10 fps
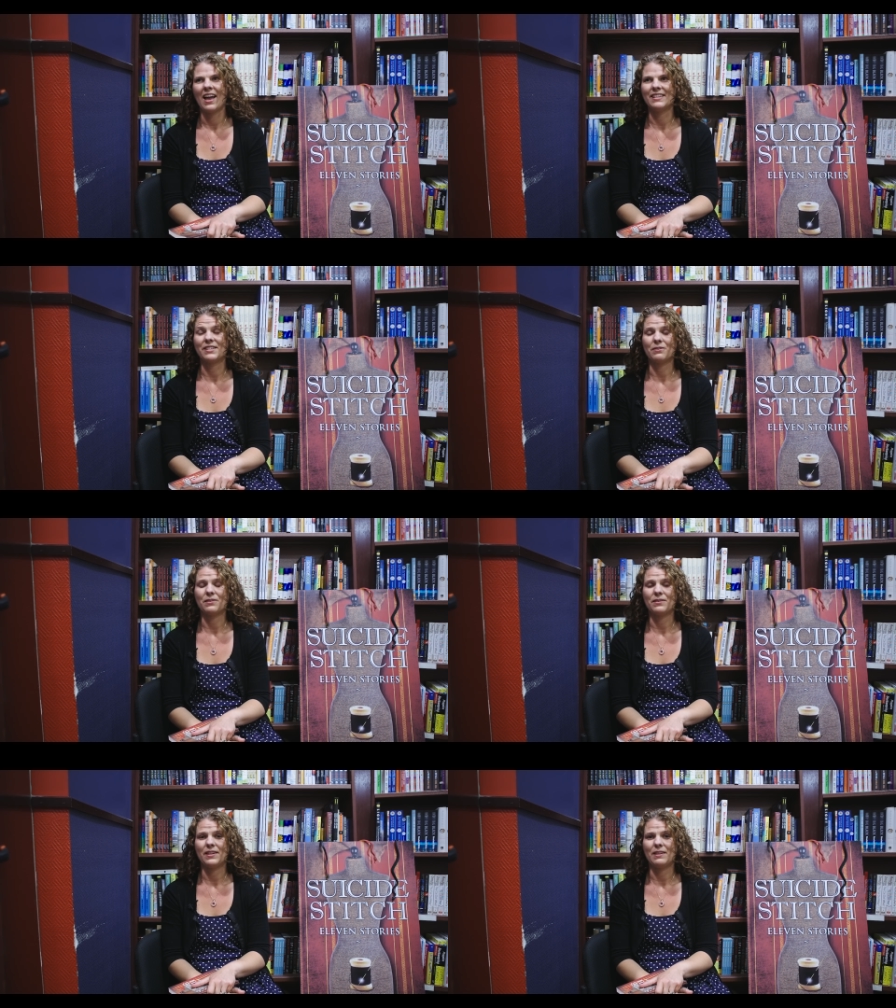And
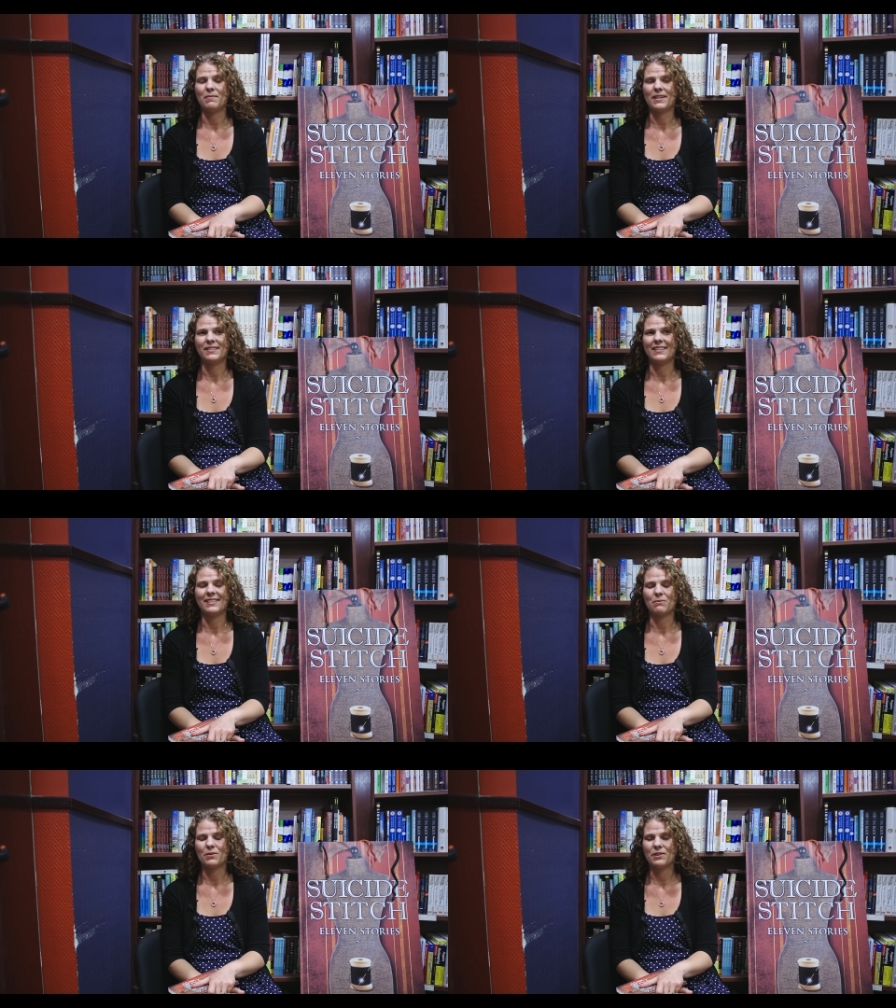so he's
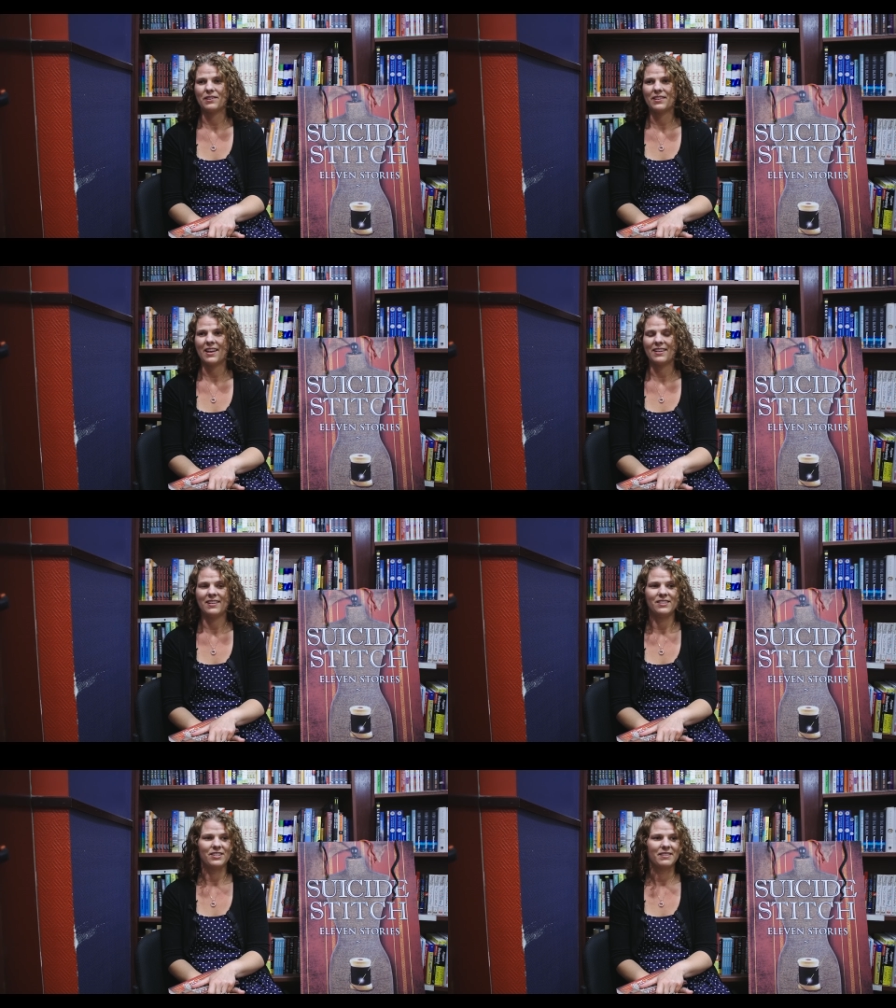at work, and
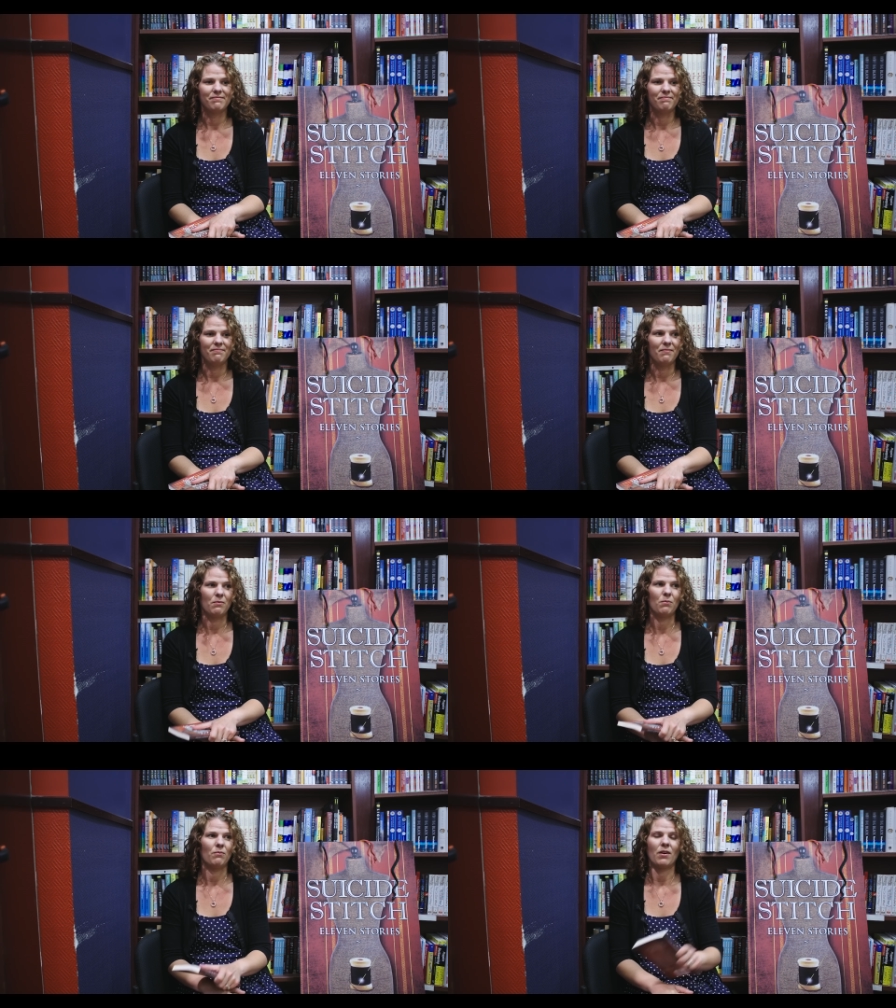he just
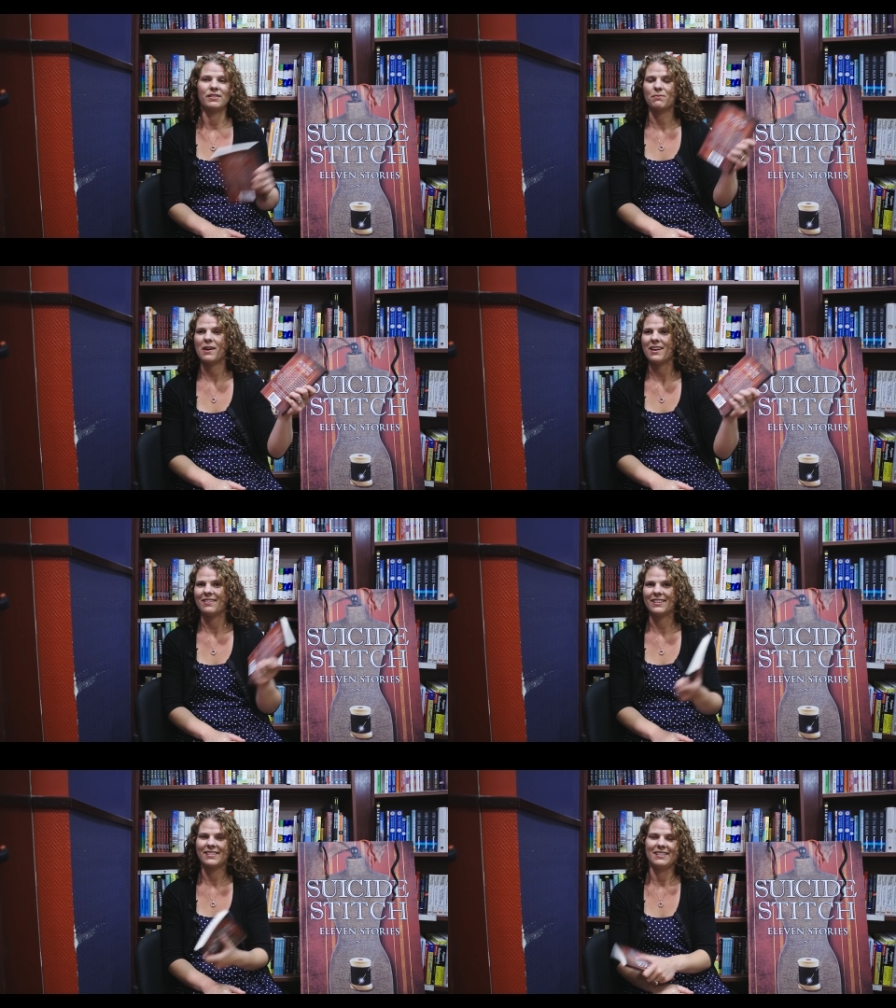runs away,
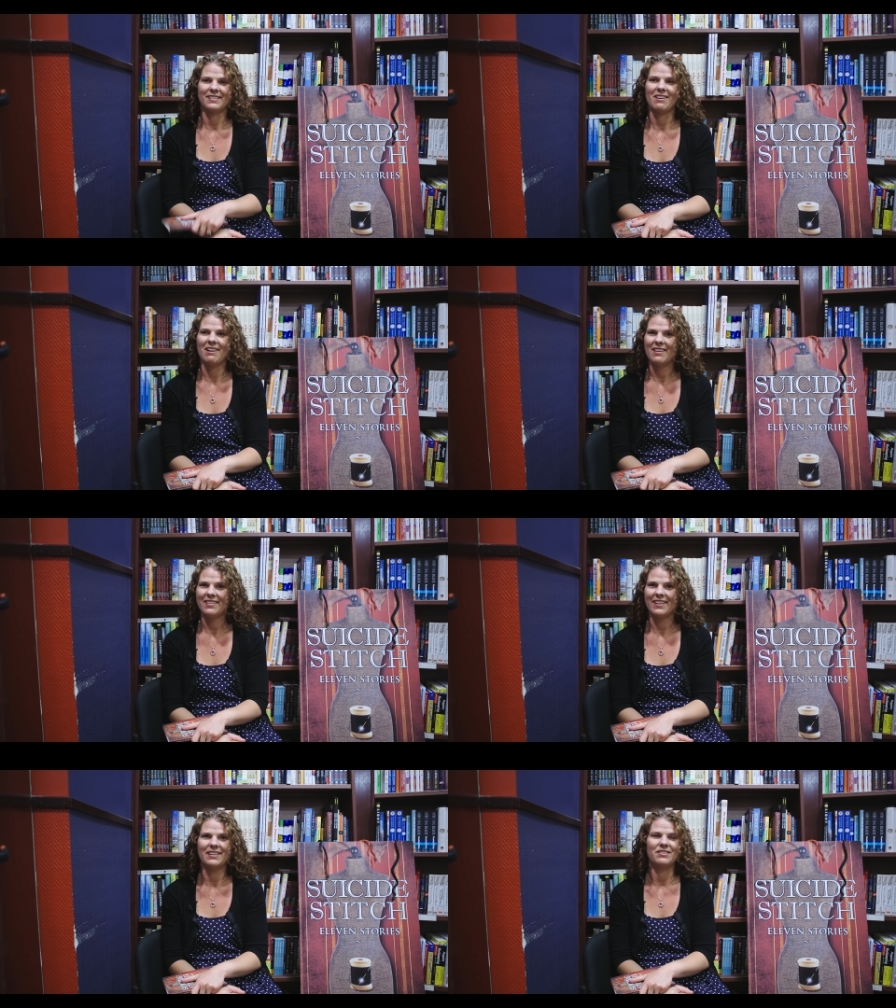gets in his car,
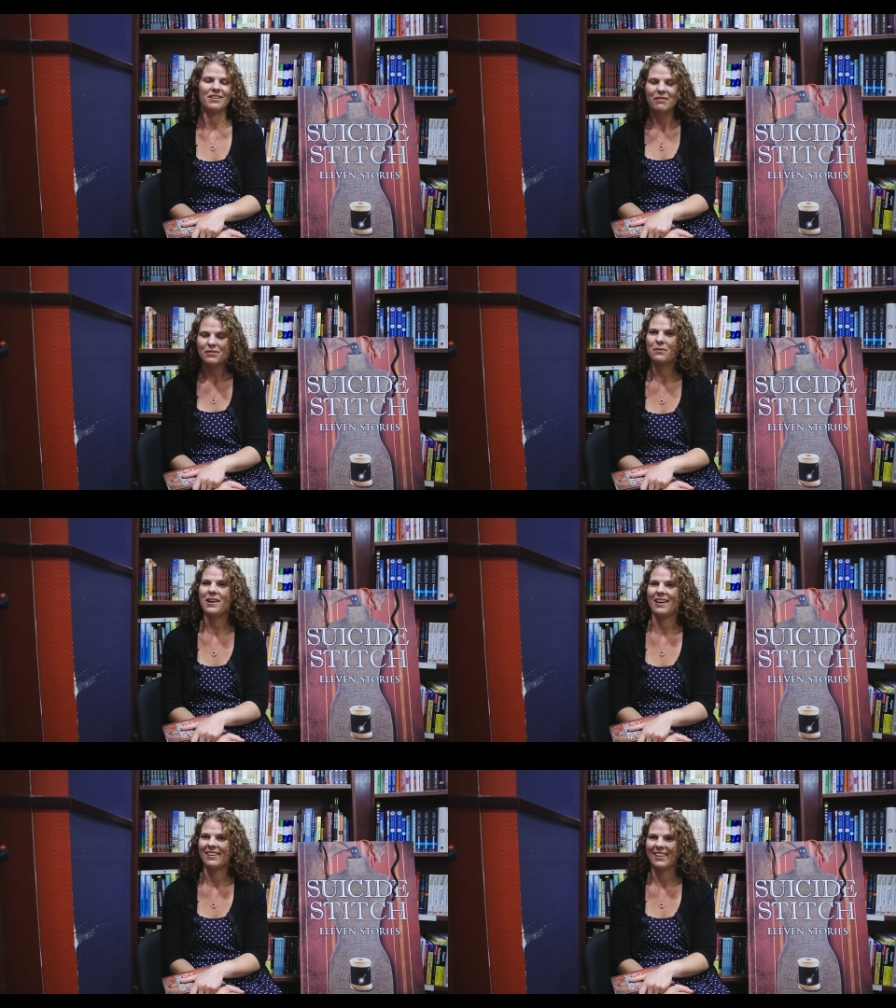and he drives away.